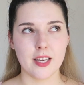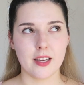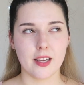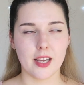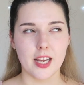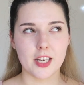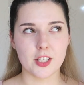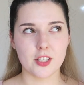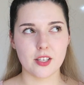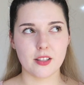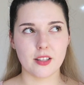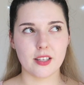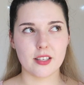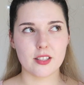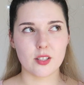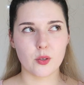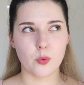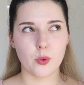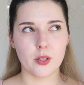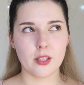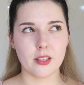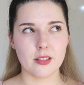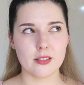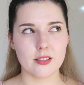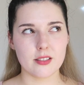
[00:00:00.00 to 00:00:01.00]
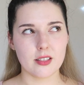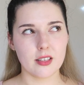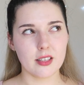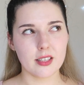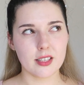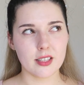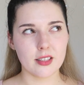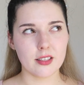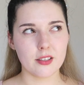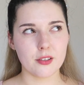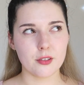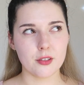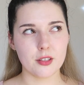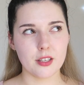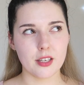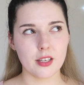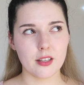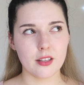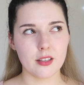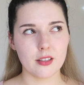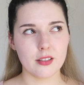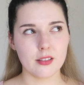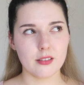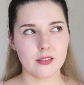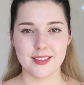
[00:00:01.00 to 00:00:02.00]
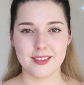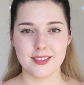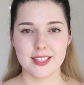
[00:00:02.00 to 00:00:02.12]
Actually, I think it's oil and silicone that go together.